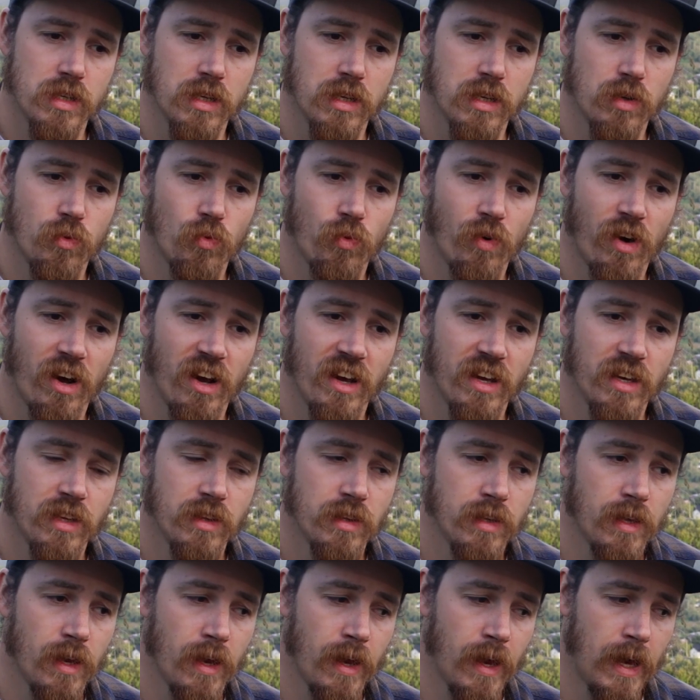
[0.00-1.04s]
in
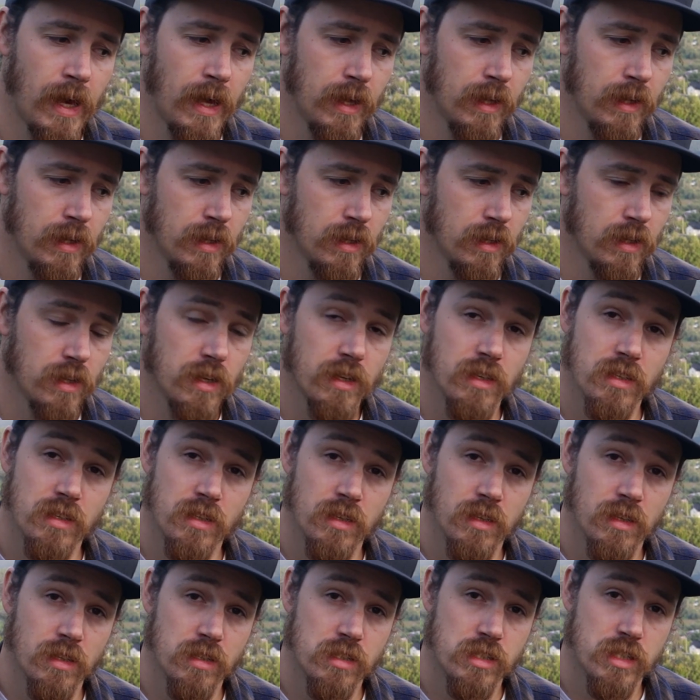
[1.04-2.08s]
wine and
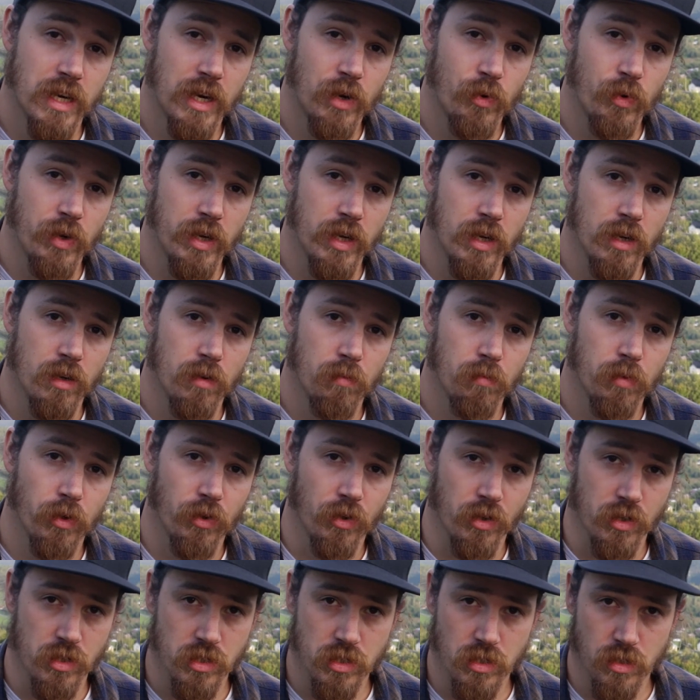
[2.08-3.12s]
sherry
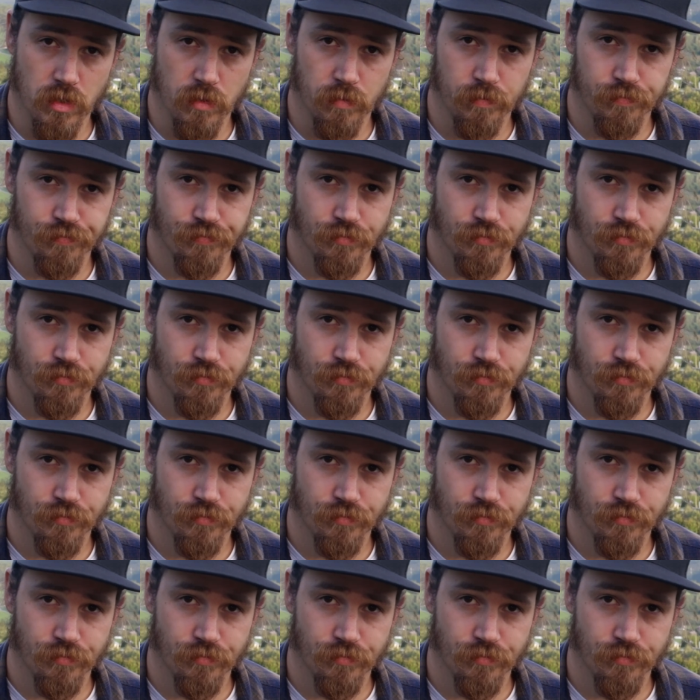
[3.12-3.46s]
production.